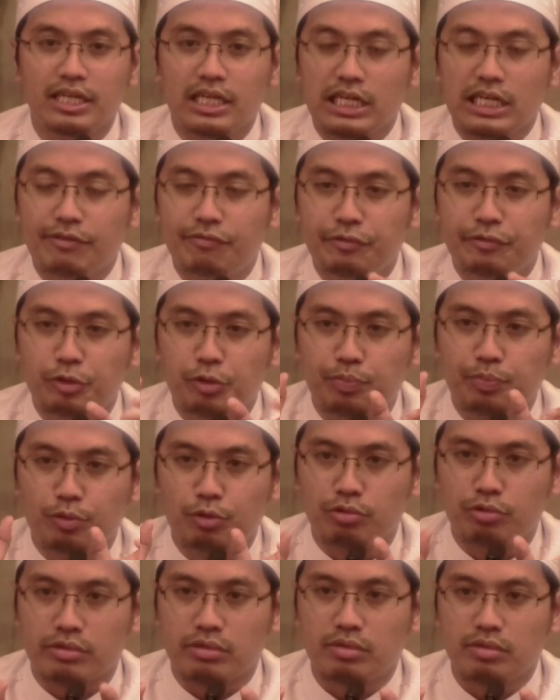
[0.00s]
If you
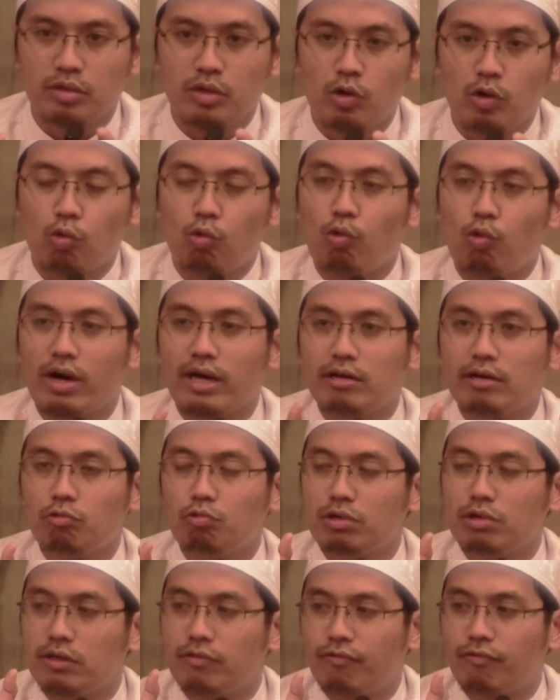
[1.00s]
put one
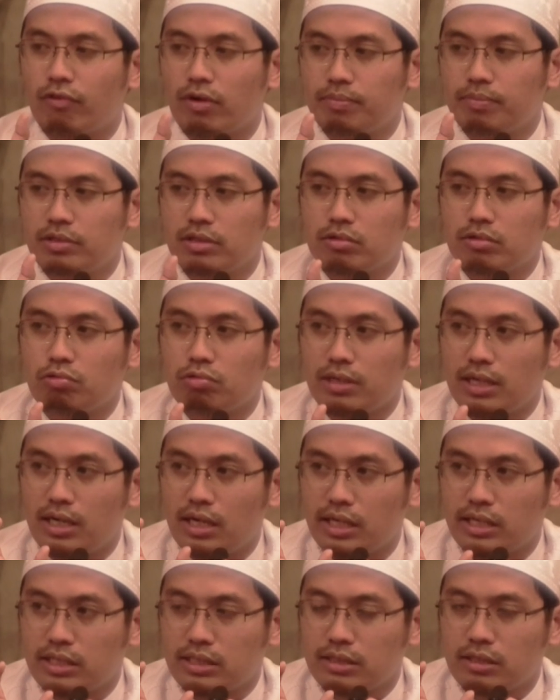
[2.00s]
word from the
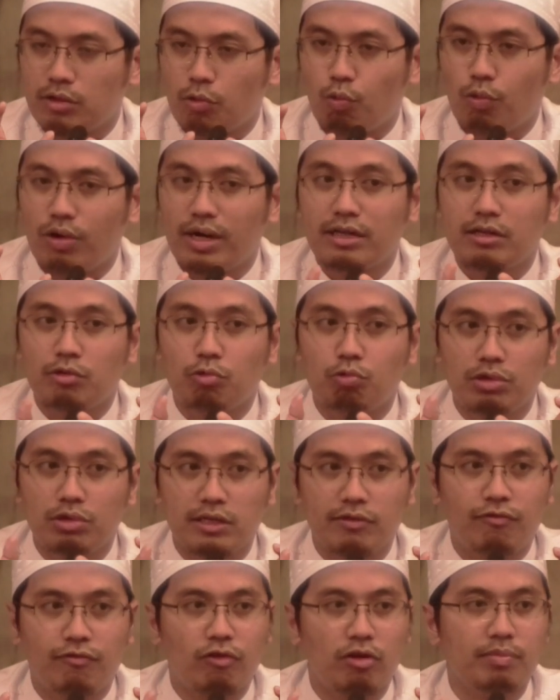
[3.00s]
Quran, one
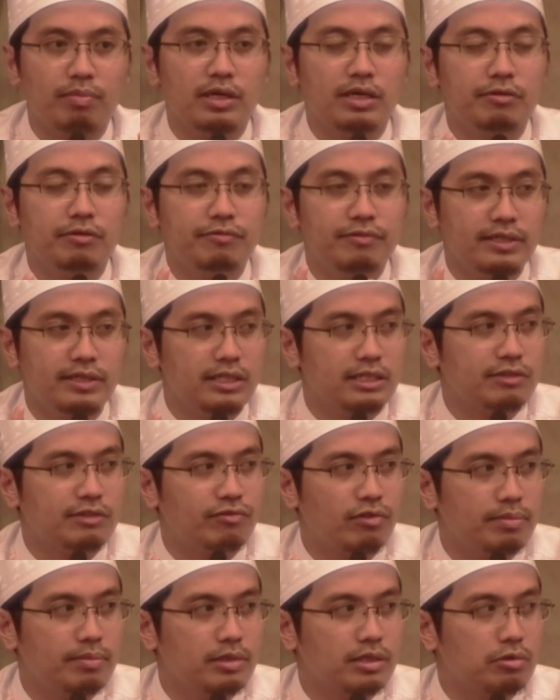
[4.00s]
word from a verse
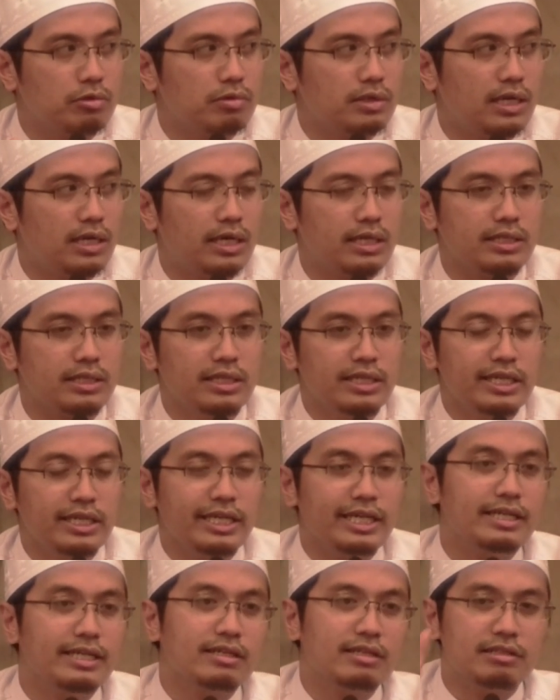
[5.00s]
from the Quran
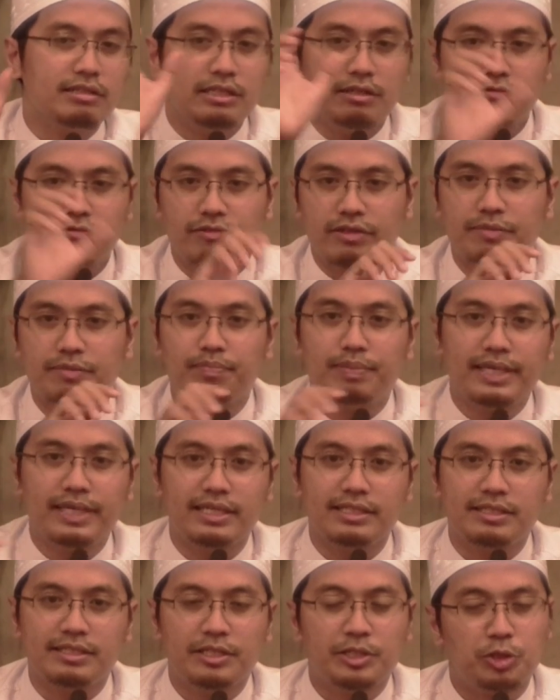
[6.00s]
in a different
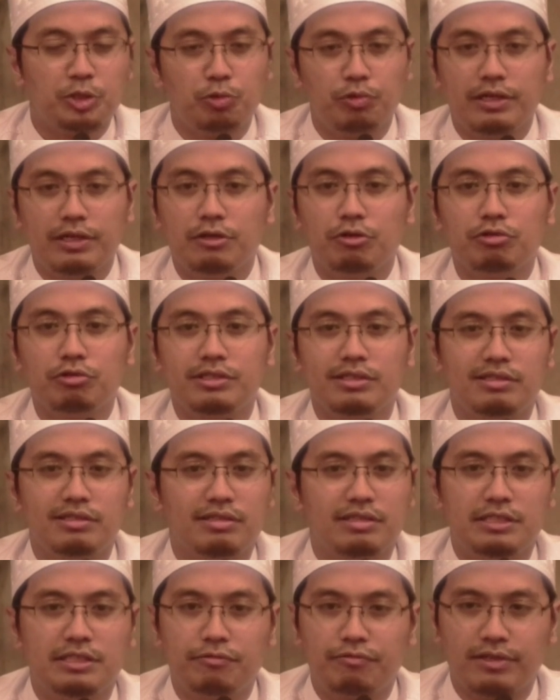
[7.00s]
place, you will notice
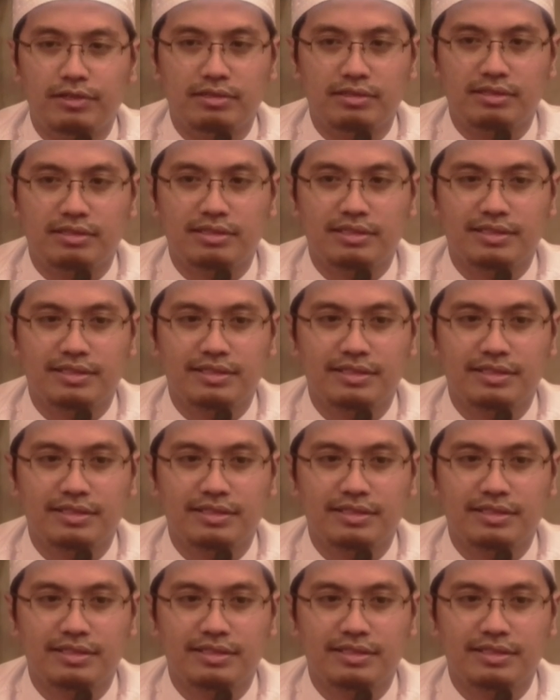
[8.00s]
the difference.